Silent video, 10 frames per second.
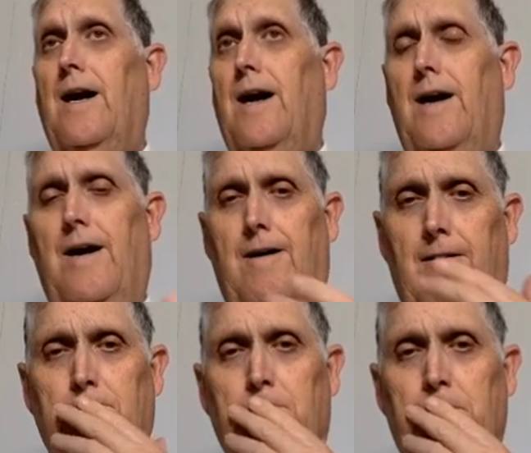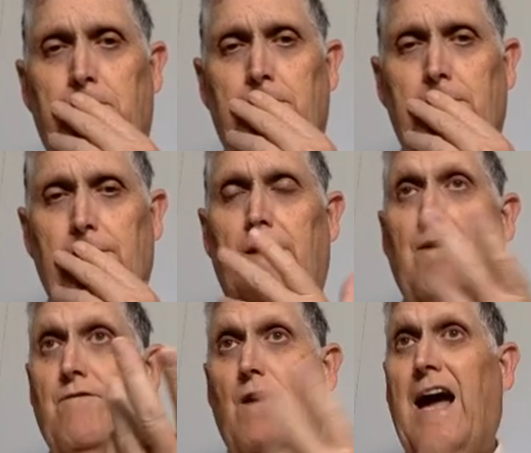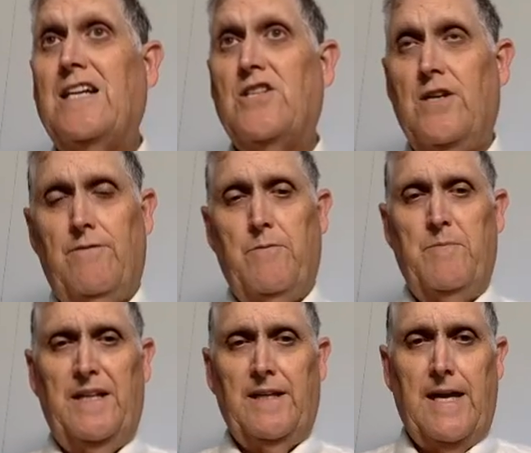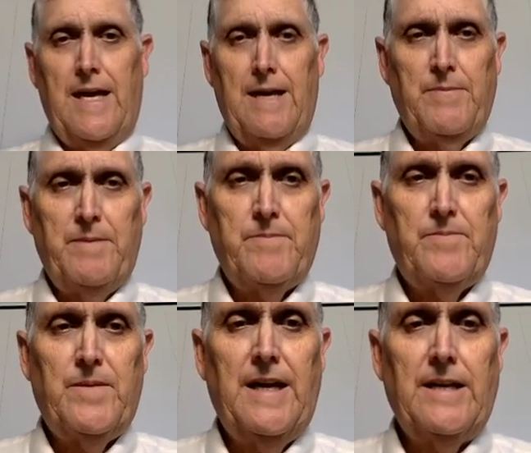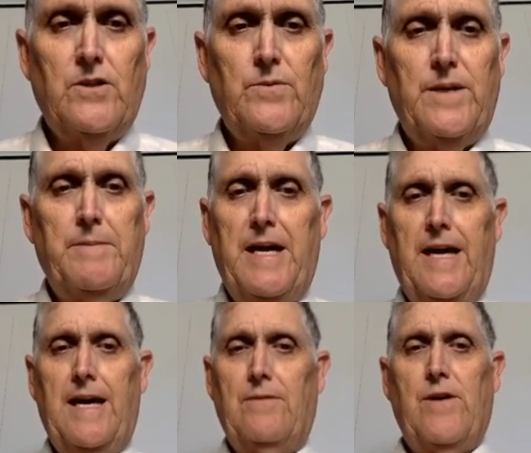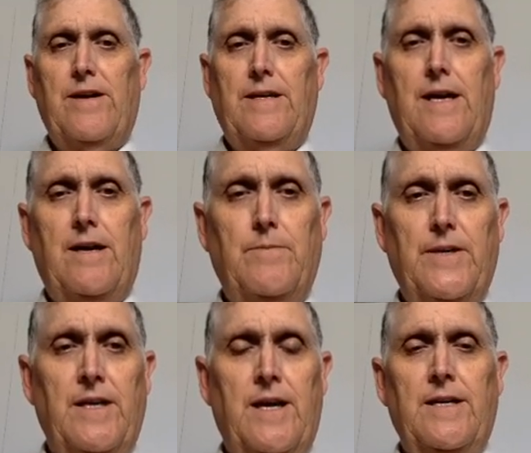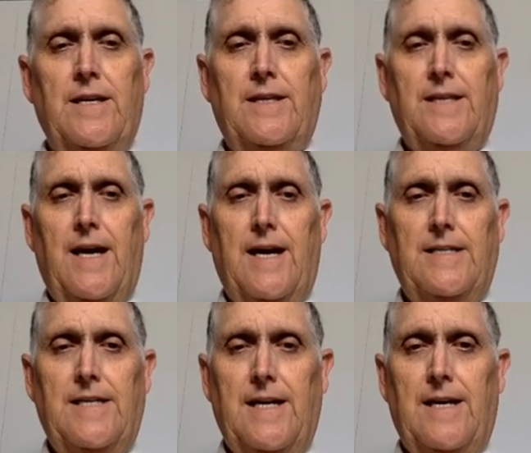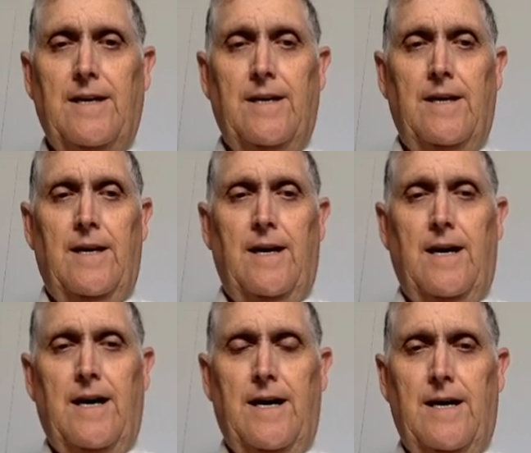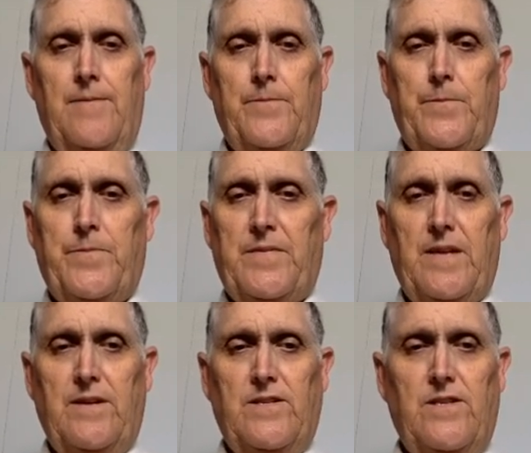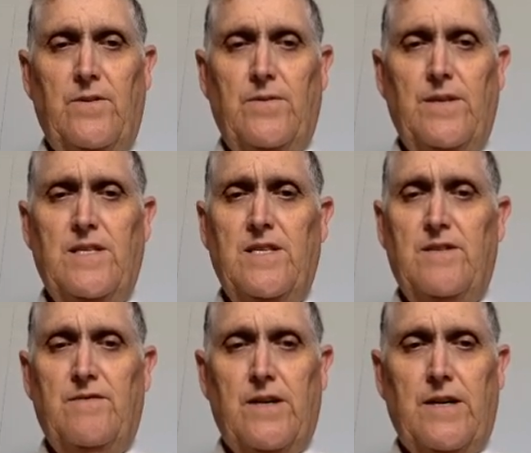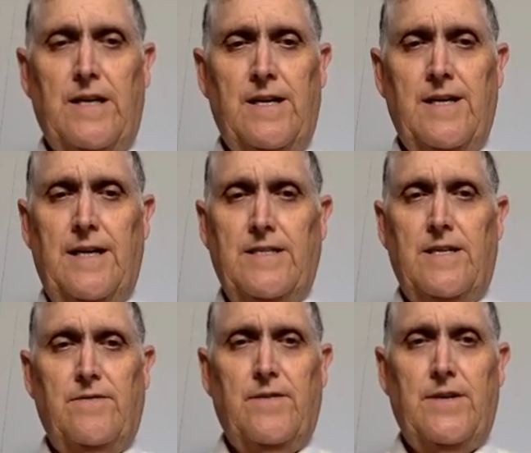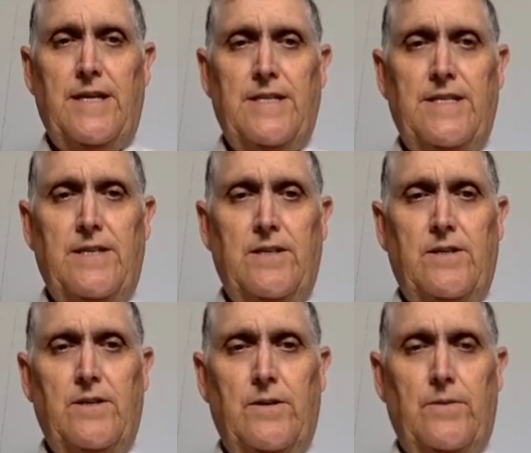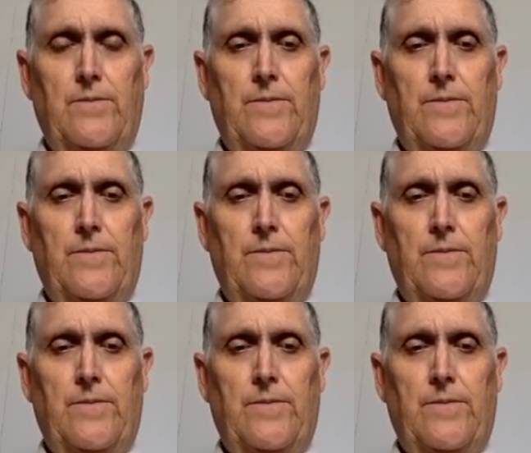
Um, a fraction of a milliamp. I can't do it in my head right now, but you get the idea. Um, so this is very nice. It's very easy to do.